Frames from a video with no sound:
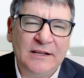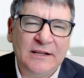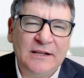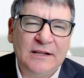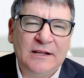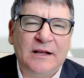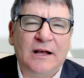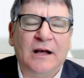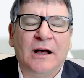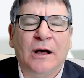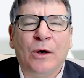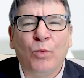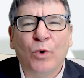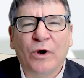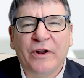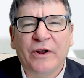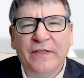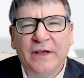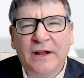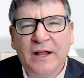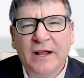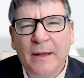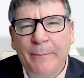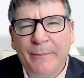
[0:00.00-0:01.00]
One of the
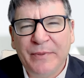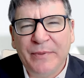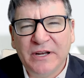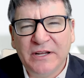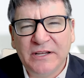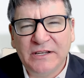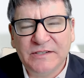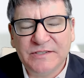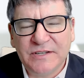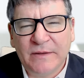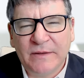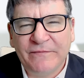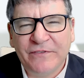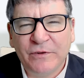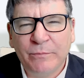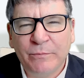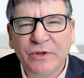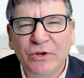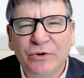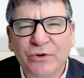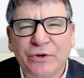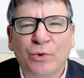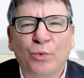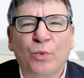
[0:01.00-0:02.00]
companies I'm
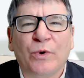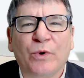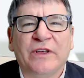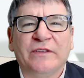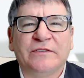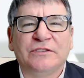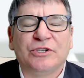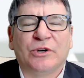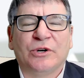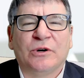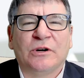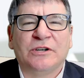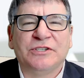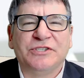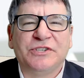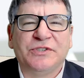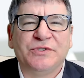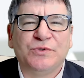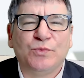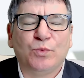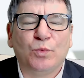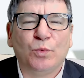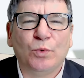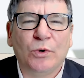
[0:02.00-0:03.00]
familiar with charges
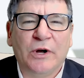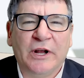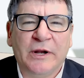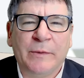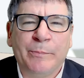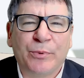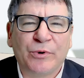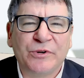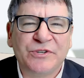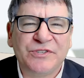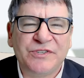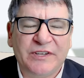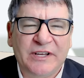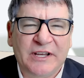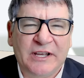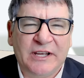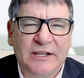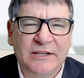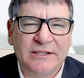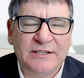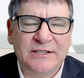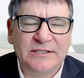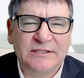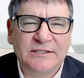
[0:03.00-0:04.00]

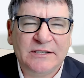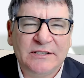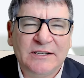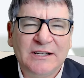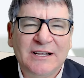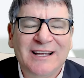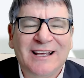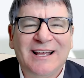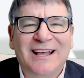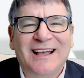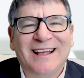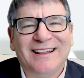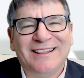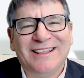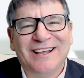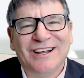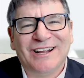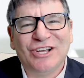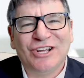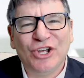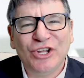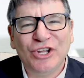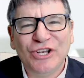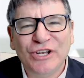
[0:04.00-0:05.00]
1%. The
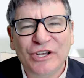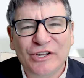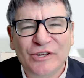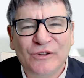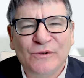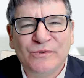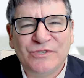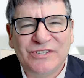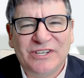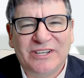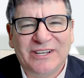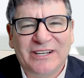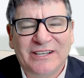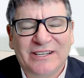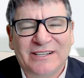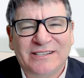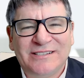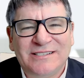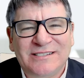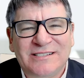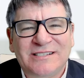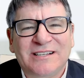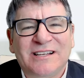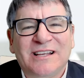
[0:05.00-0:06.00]
good news
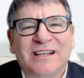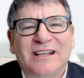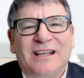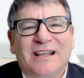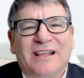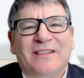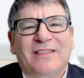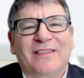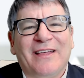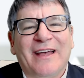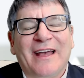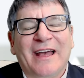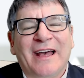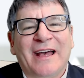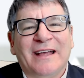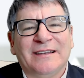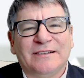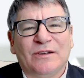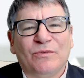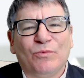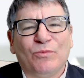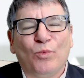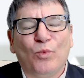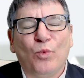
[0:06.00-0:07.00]
is that
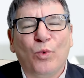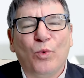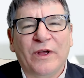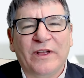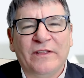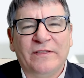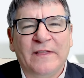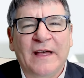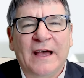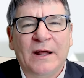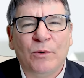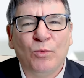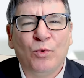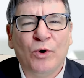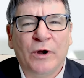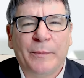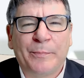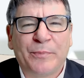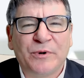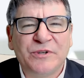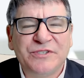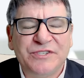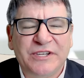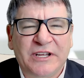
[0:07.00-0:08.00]
with that
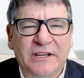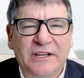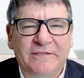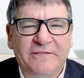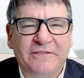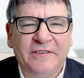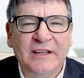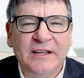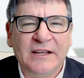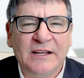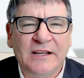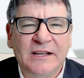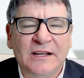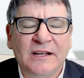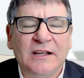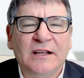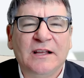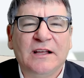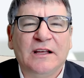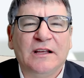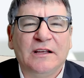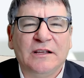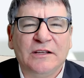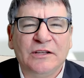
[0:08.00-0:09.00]
1% fee,
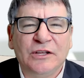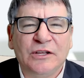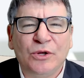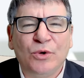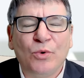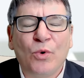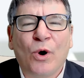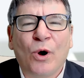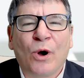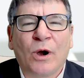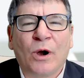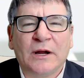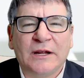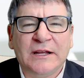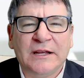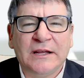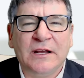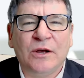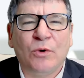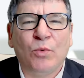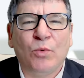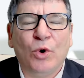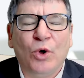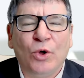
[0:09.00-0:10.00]
you are
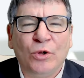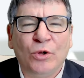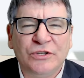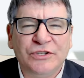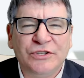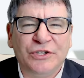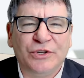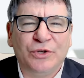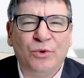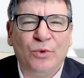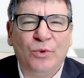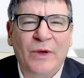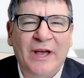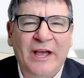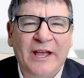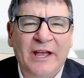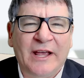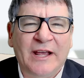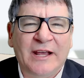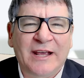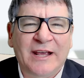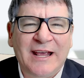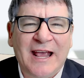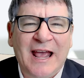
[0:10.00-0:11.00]
equal to
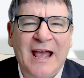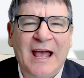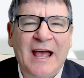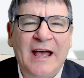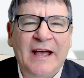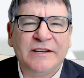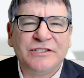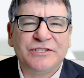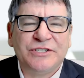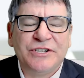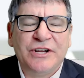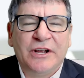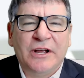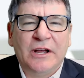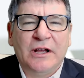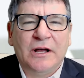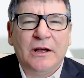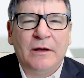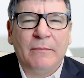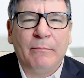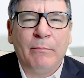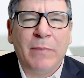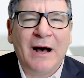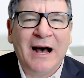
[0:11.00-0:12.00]
a cash
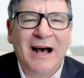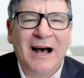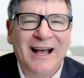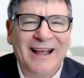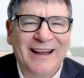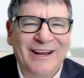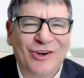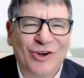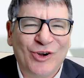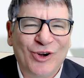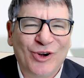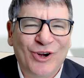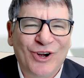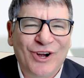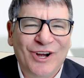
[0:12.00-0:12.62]
buyer.